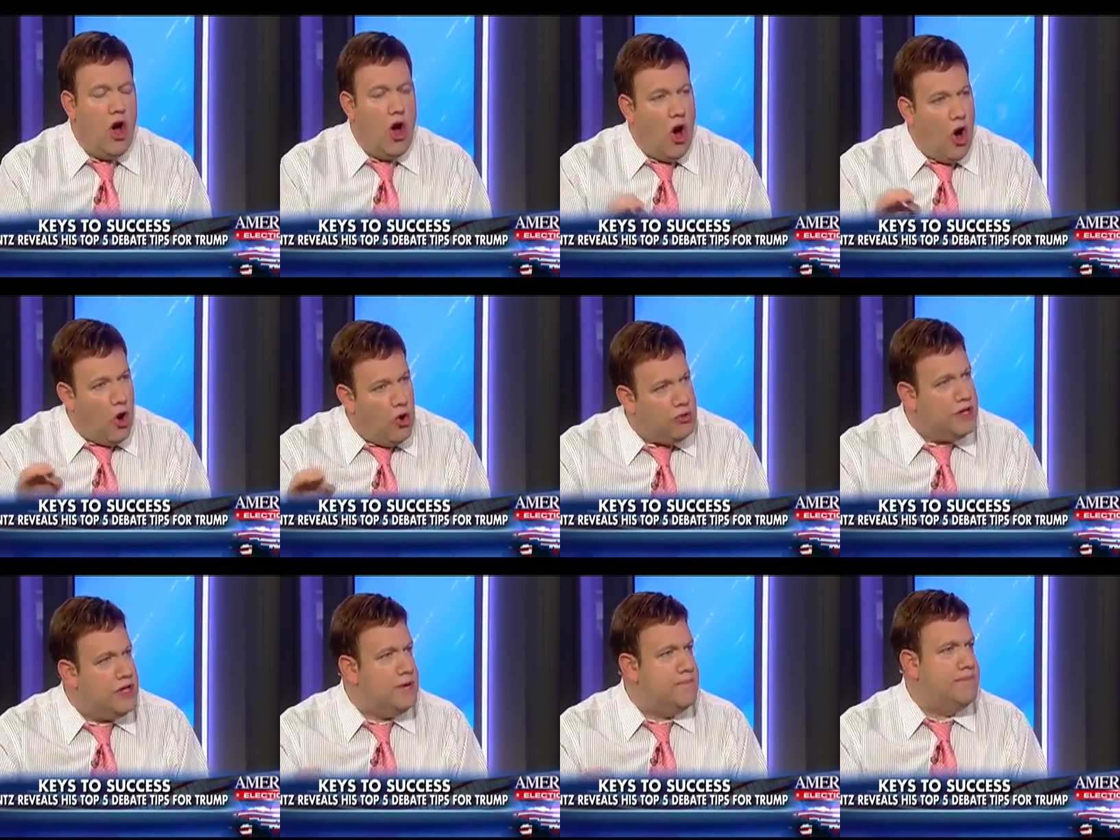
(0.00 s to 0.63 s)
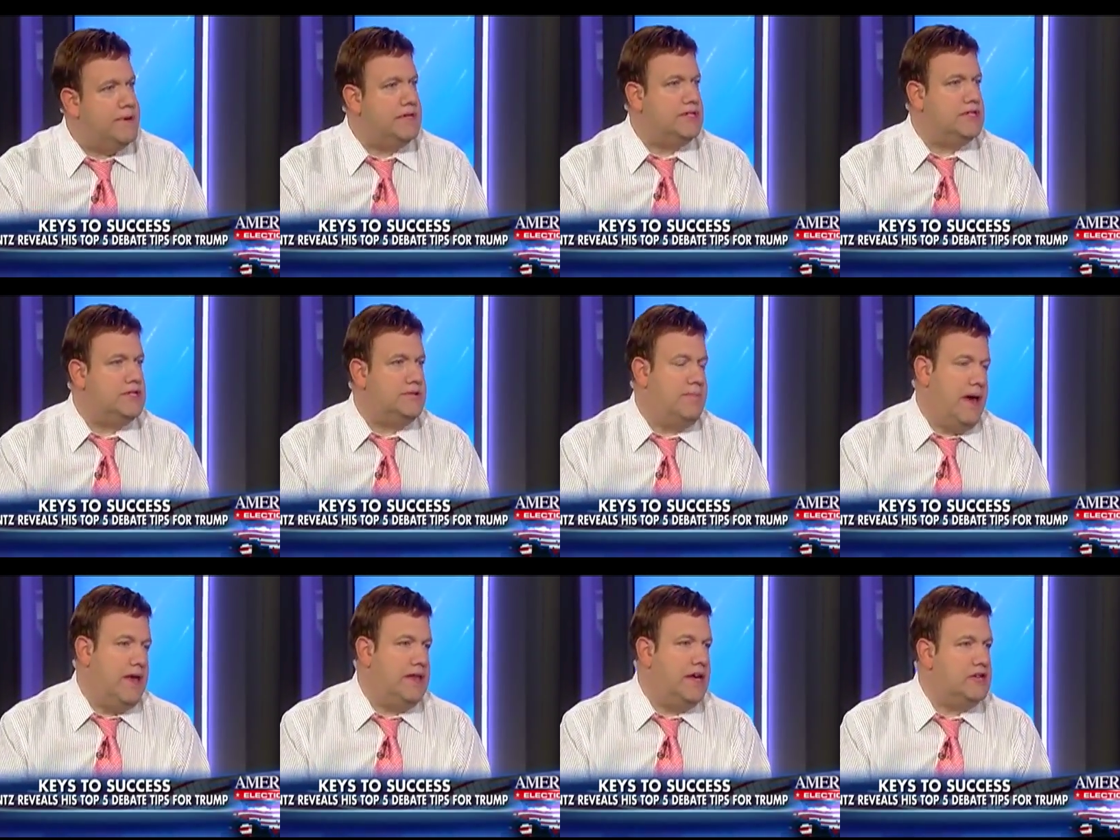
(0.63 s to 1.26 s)
Only a
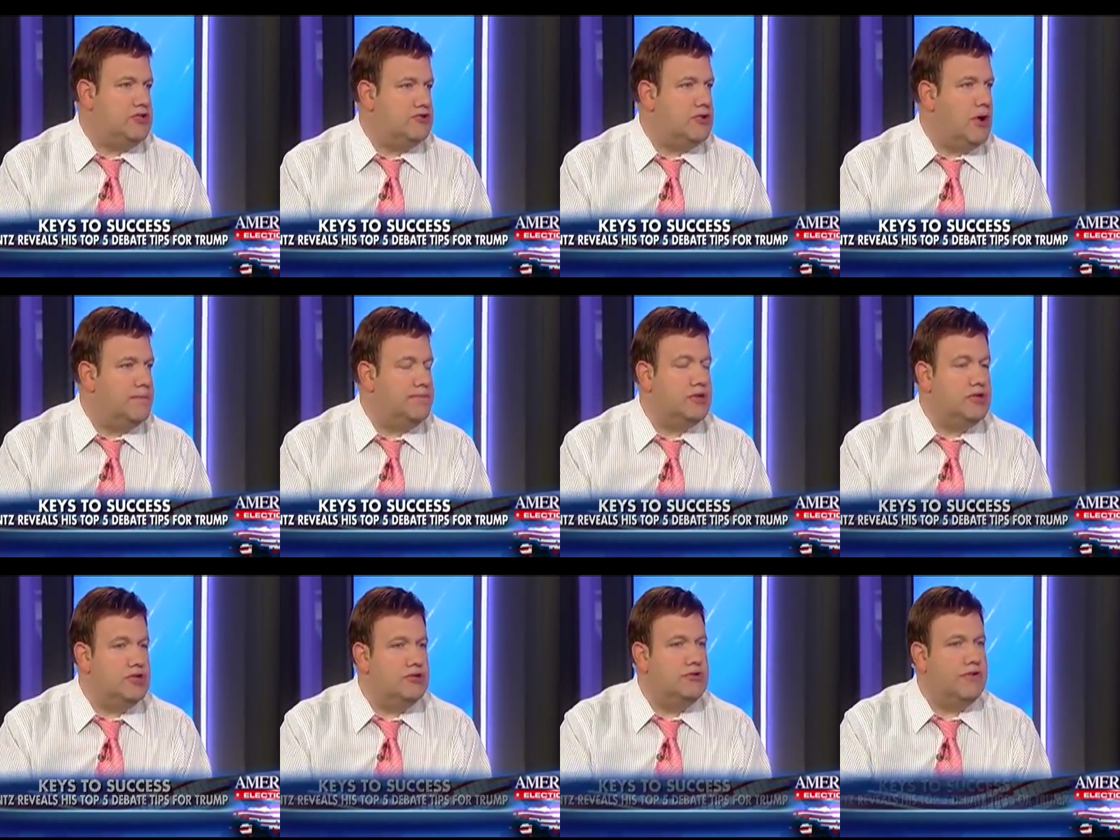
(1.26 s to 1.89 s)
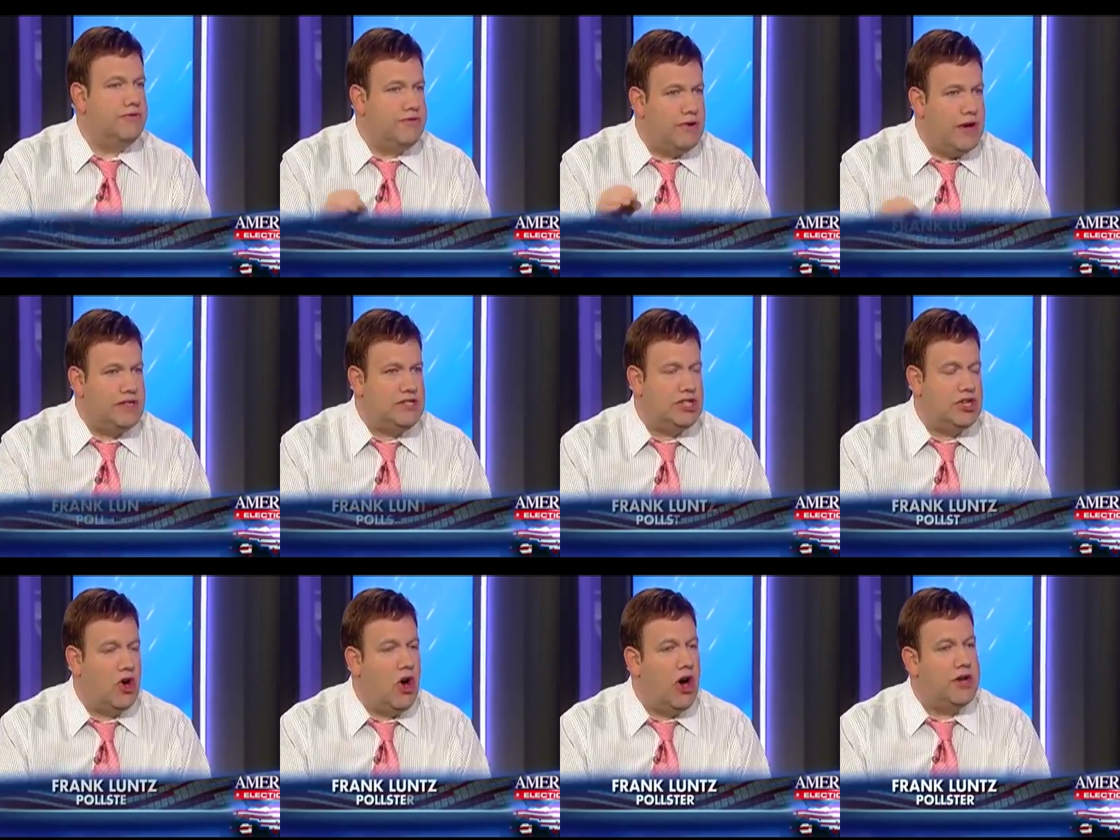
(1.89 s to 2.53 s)
businessman like Trump could do a
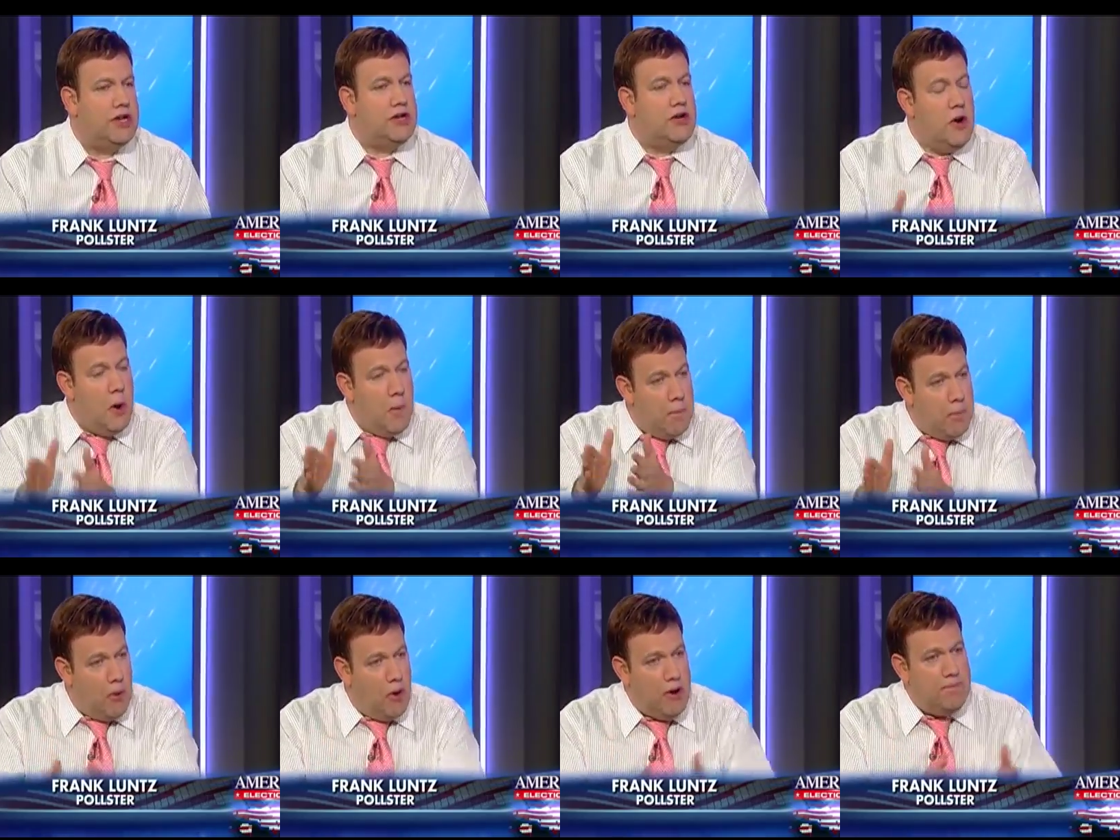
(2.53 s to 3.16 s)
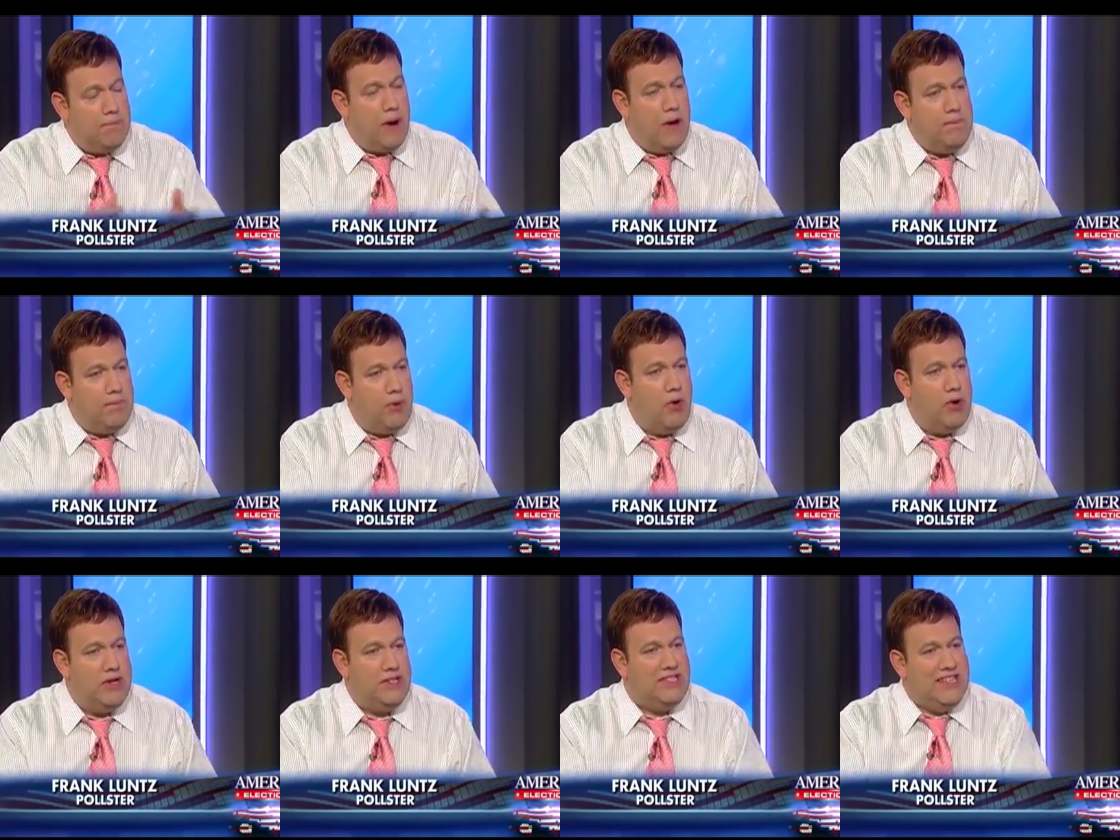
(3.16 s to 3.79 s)
forensic audit, point by
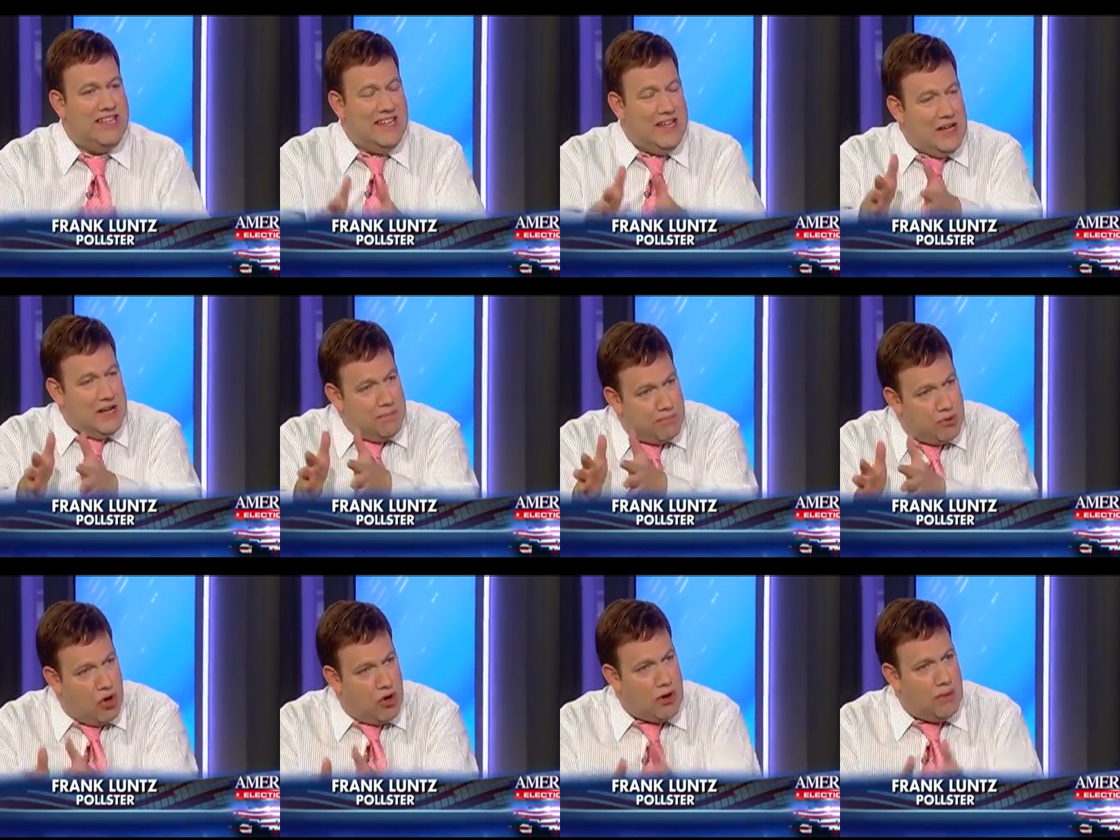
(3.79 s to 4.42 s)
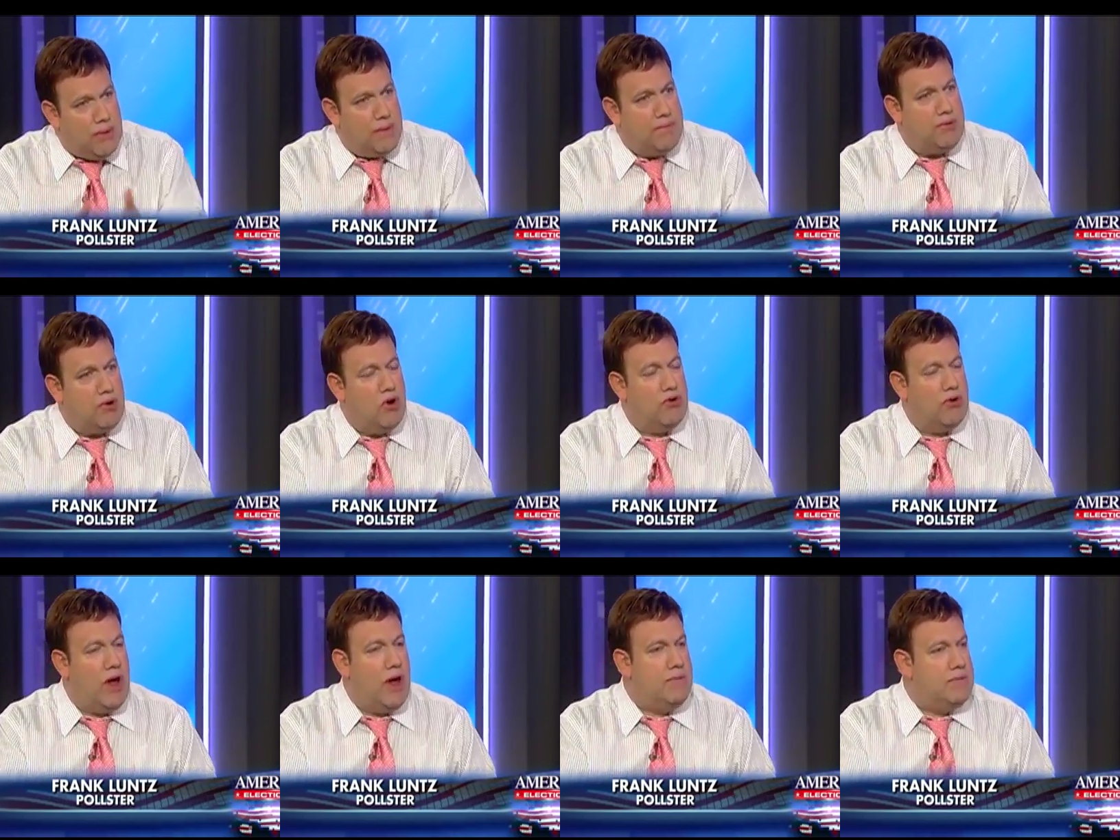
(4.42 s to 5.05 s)
point, program by
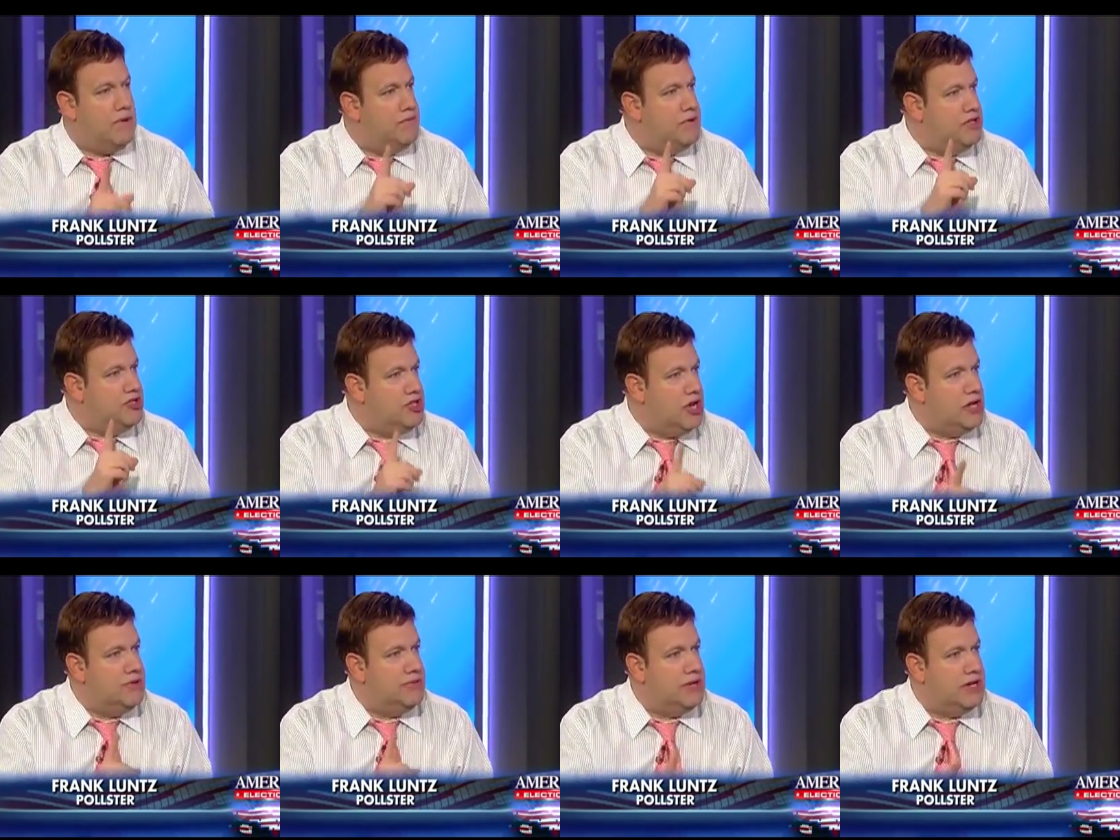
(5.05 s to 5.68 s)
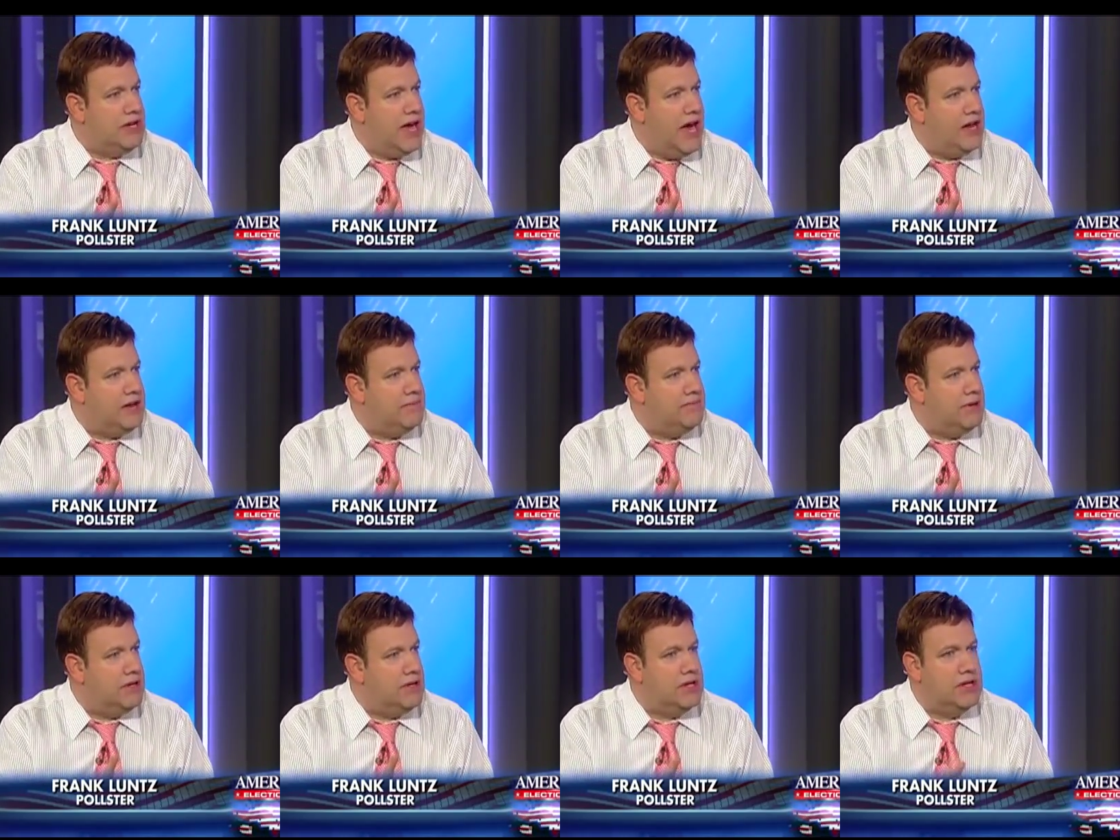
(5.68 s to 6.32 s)
program, with genuine
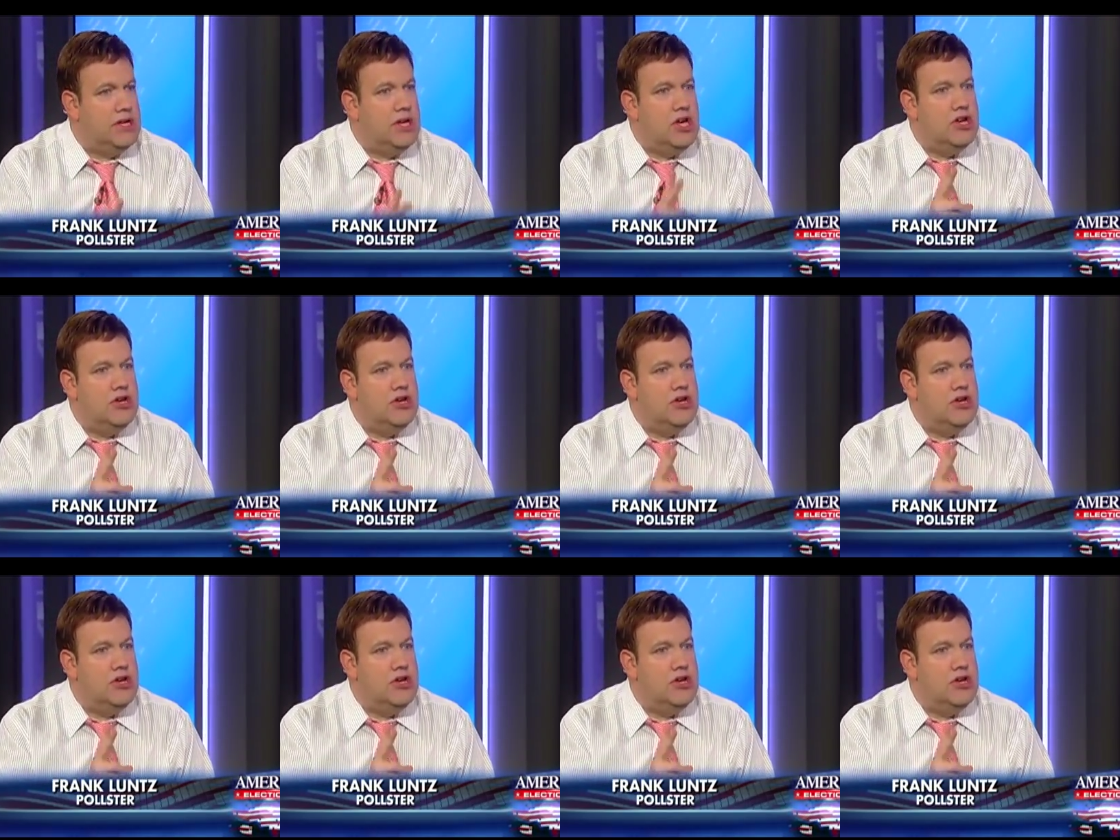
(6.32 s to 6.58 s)
accountability.